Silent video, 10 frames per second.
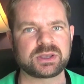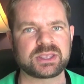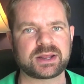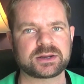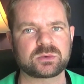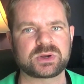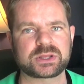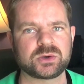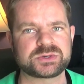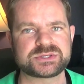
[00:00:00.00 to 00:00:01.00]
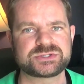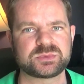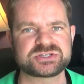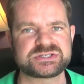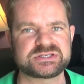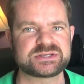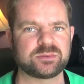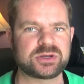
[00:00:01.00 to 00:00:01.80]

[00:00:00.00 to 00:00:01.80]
Again, I don't want to go into too much detail,